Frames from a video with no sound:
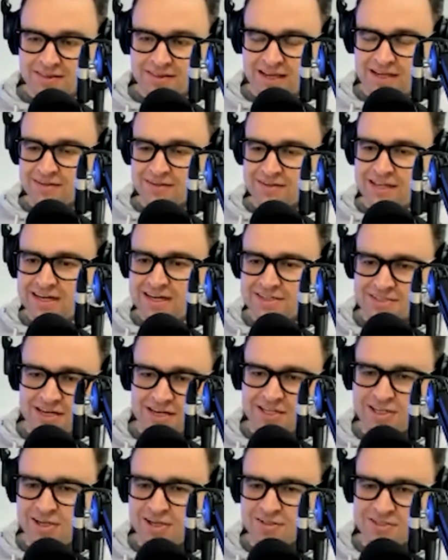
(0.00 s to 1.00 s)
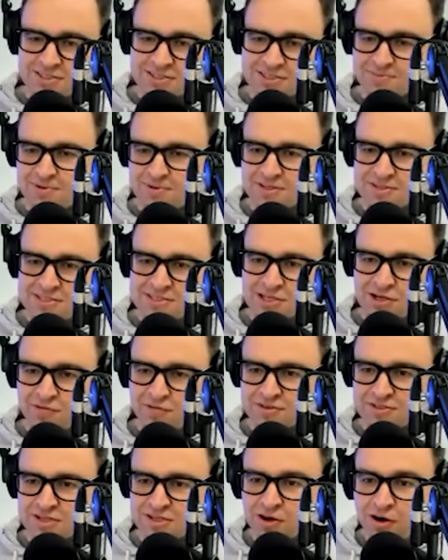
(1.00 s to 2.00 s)
that that is an ecosystem in
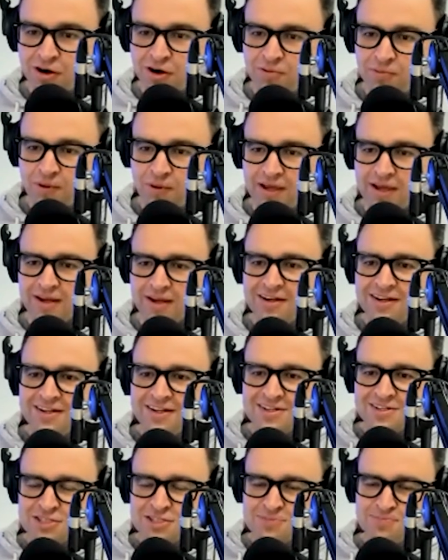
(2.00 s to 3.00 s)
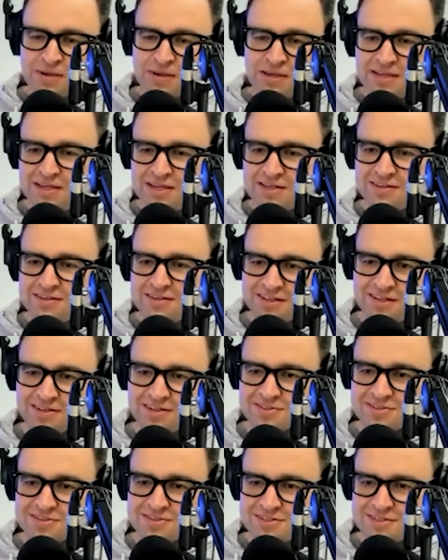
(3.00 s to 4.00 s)
itself, is it not, where speed
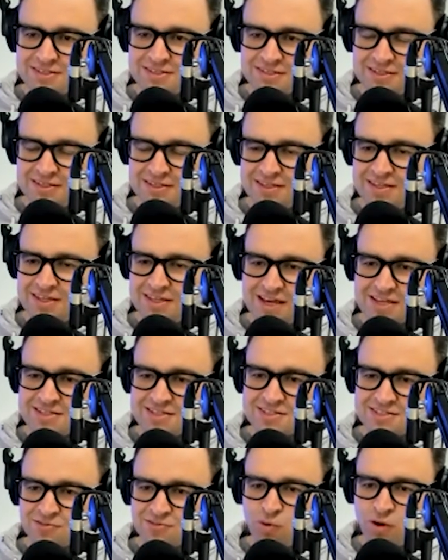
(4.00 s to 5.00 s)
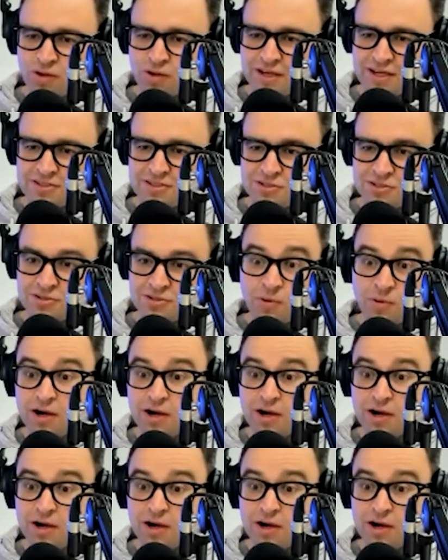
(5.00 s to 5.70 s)
is the essence of what they do,